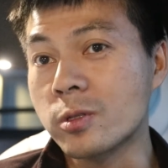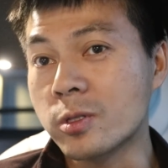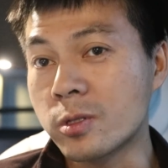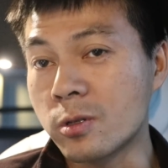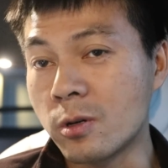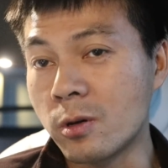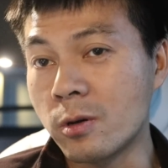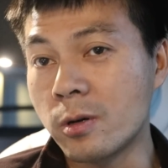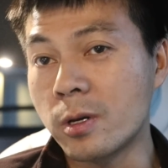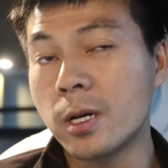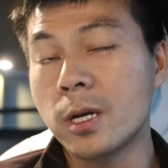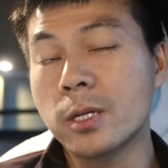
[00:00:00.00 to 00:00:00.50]

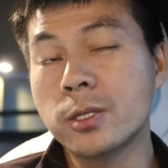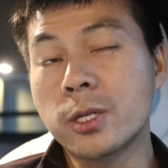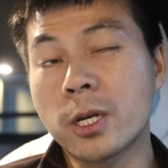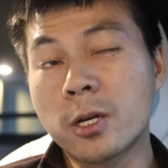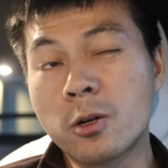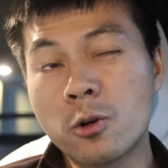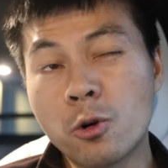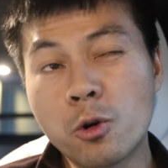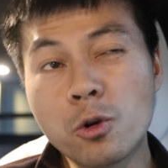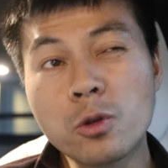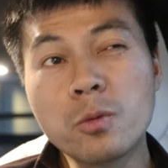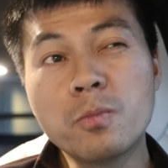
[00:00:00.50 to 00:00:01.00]
So there
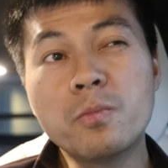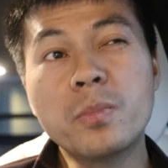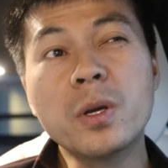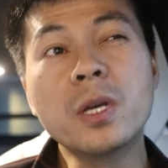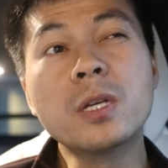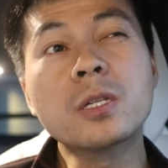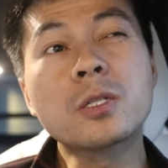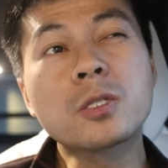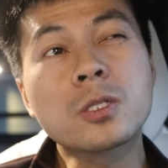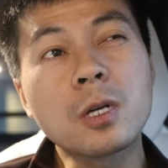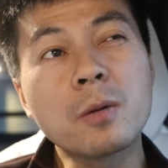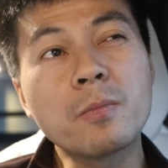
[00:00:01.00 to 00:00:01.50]
could
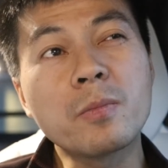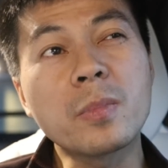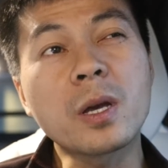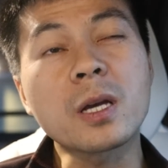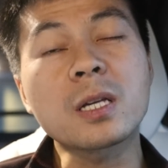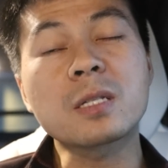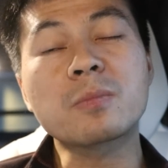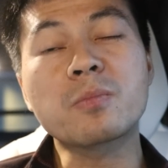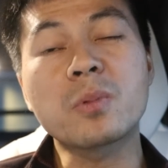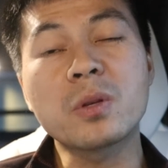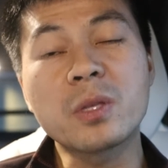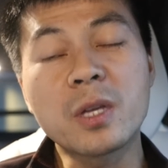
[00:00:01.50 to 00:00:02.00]
be some
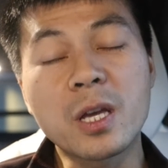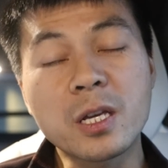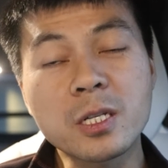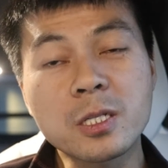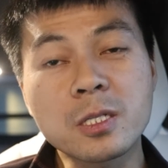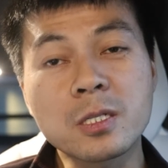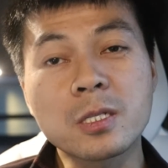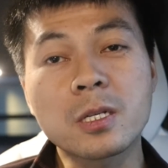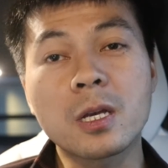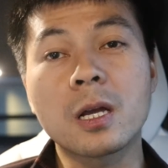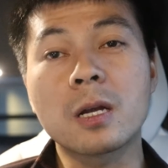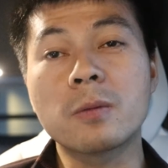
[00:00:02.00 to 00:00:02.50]

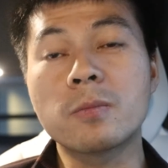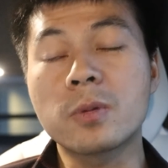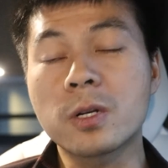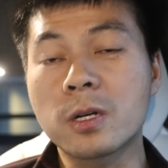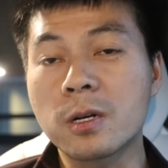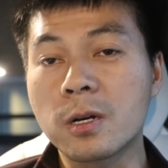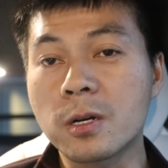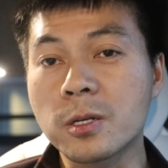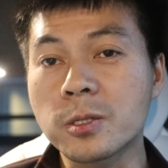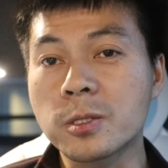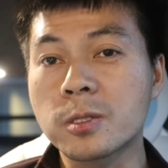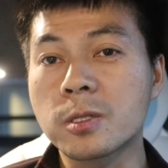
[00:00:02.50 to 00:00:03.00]
explanations here,
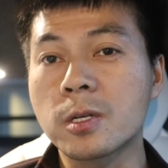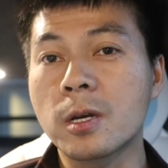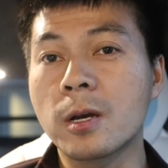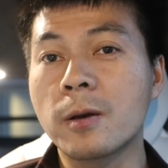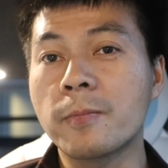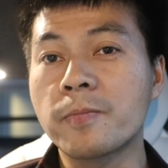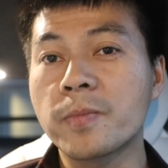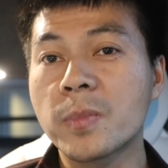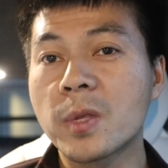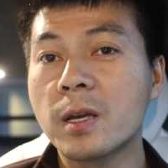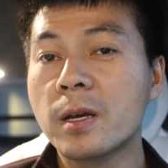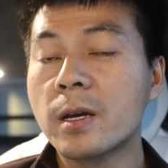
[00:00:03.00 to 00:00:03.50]
because
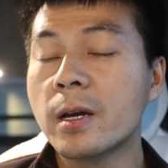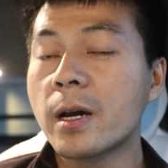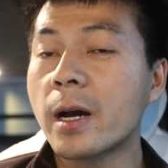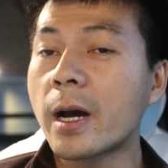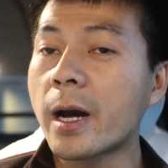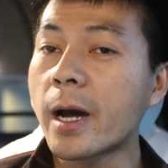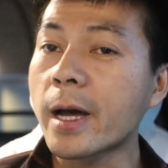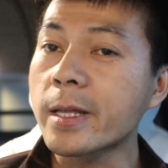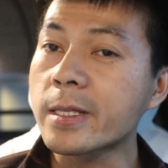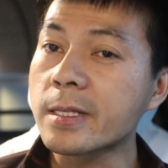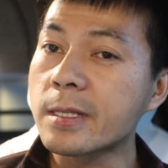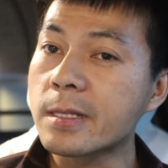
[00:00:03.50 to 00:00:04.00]

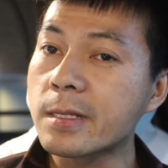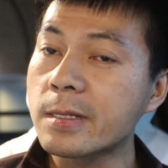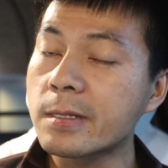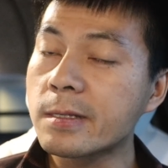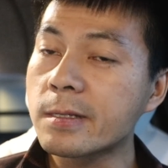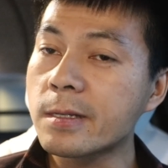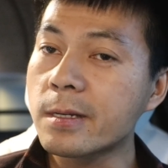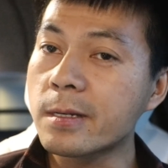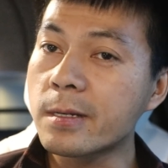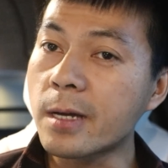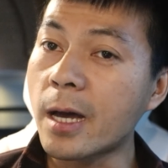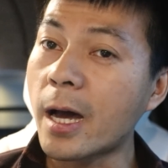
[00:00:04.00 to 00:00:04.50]
at
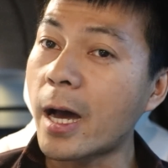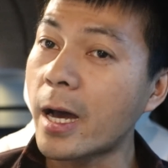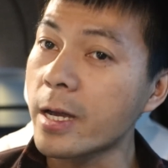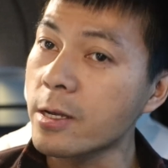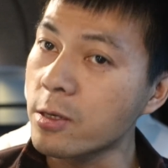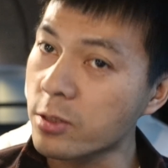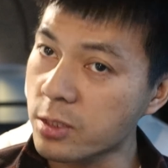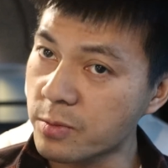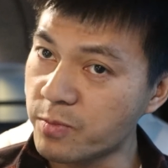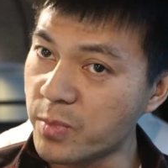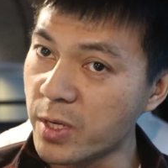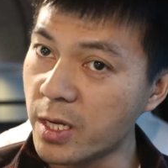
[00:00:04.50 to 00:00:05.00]

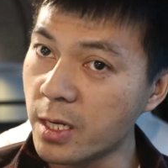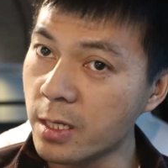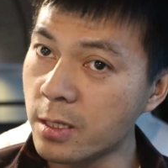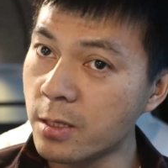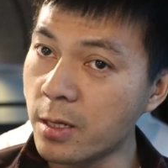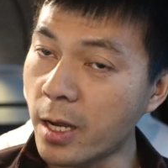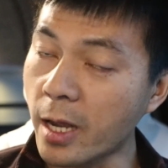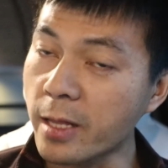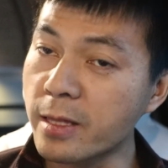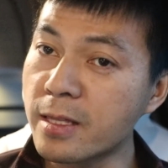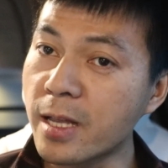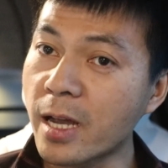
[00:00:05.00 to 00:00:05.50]
higher
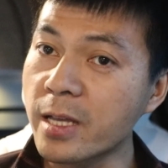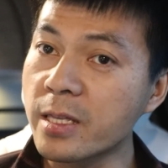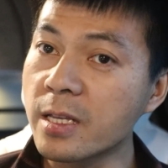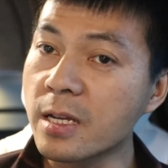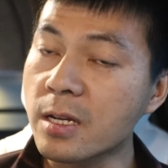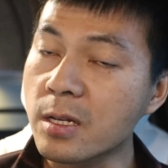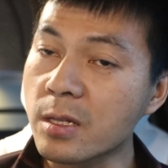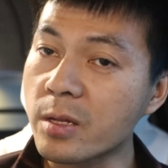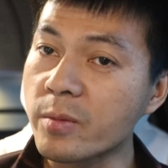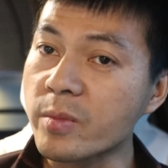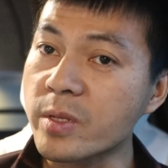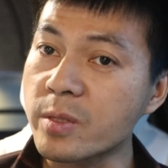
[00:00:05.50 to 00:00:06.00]
speed, at
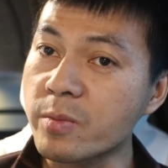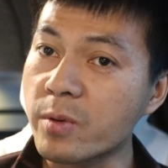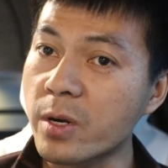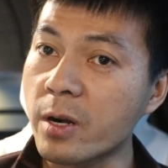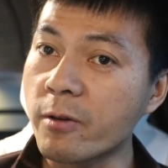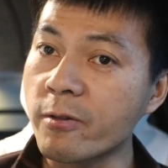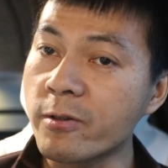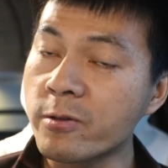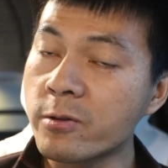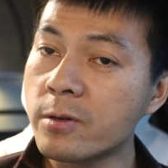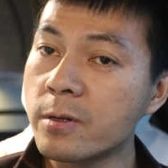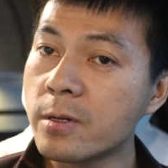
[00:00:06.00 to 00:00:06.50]
90 kilometers per
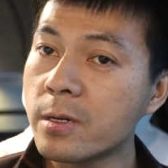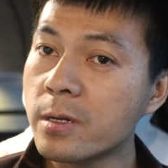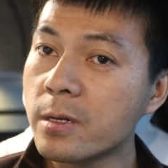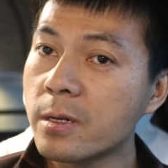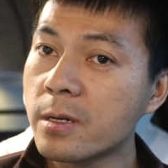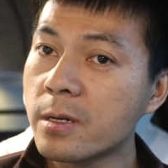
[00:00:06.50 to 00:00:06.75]
hour,